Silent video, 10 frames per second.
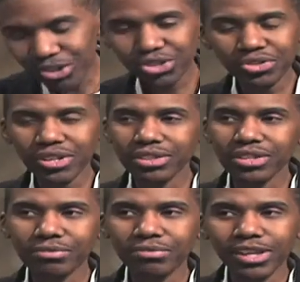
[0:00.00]
on the strength
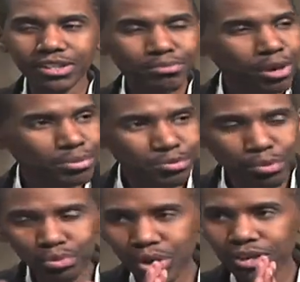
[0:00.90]
of the fact that my
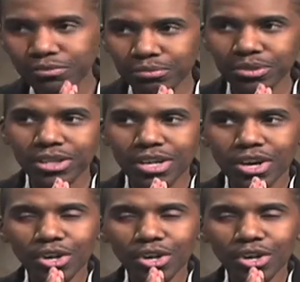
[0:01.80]
people prayed for me.